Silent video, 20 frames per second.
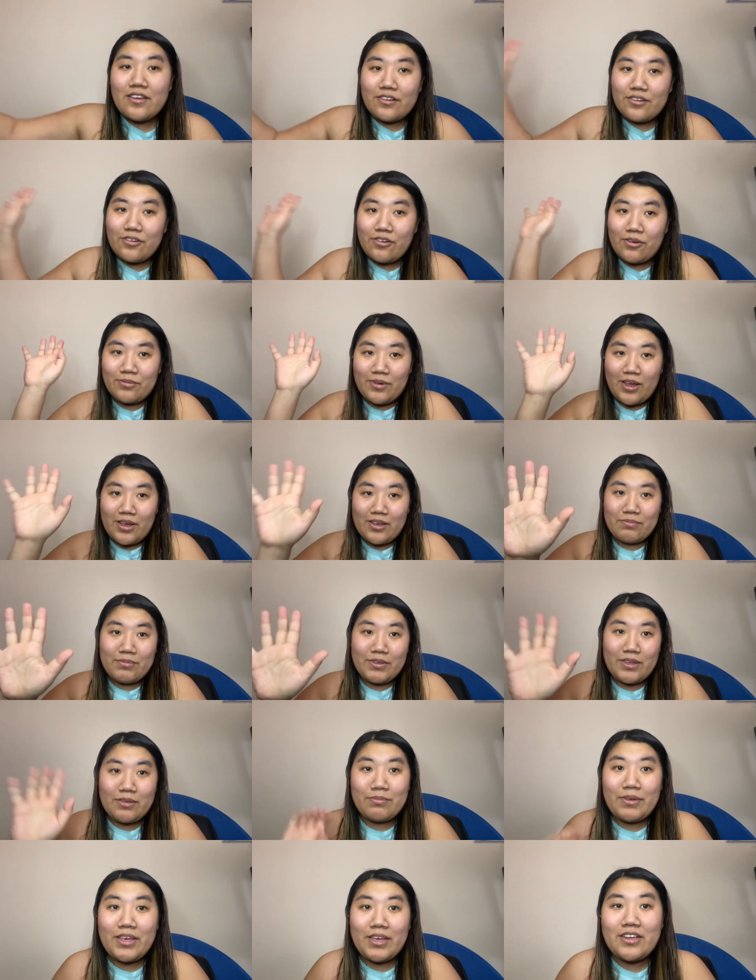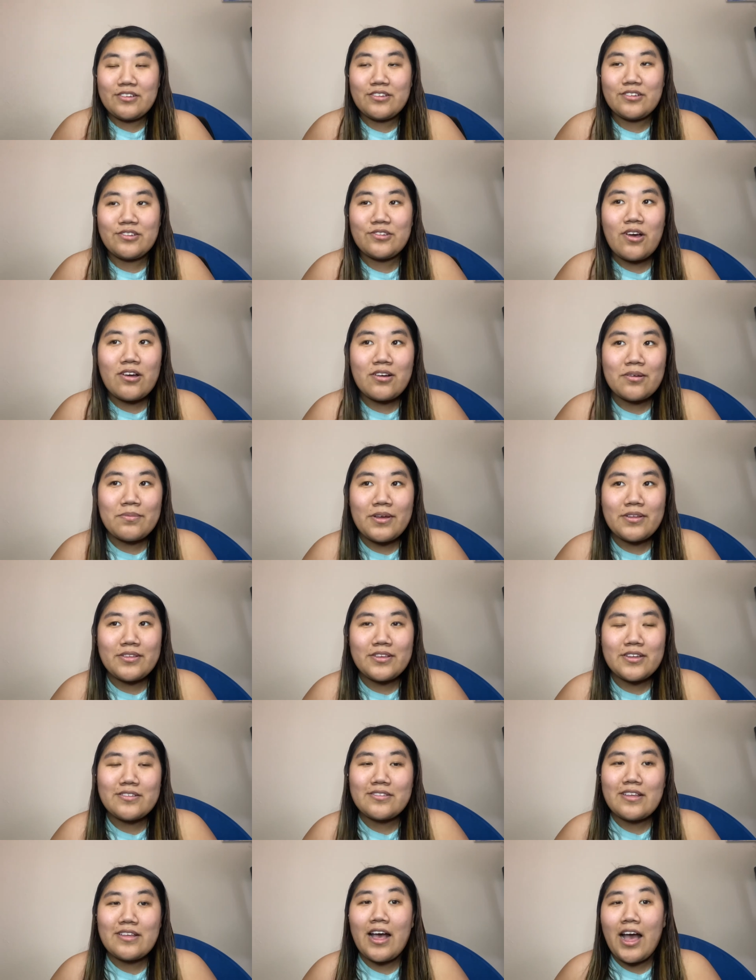No, I'm not being paid to talk about
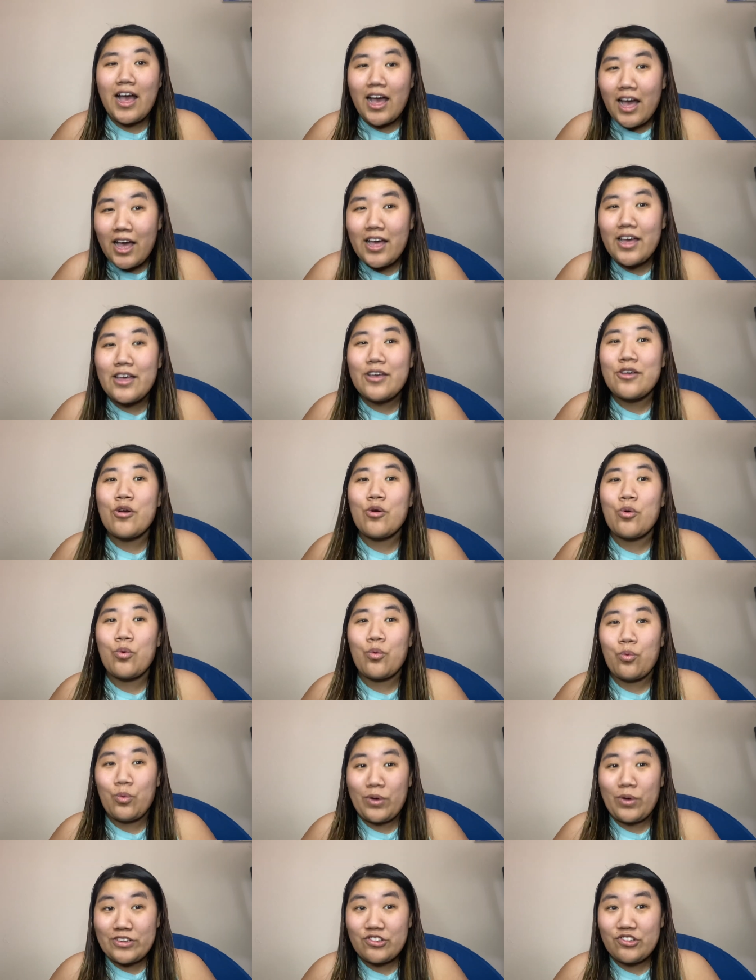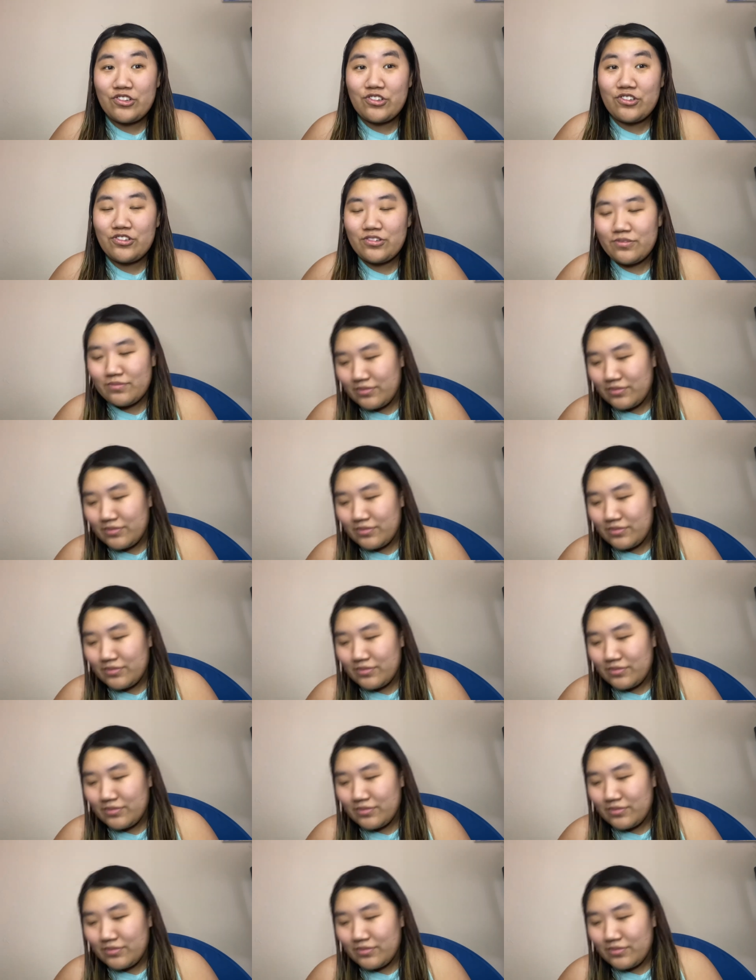this. I wish.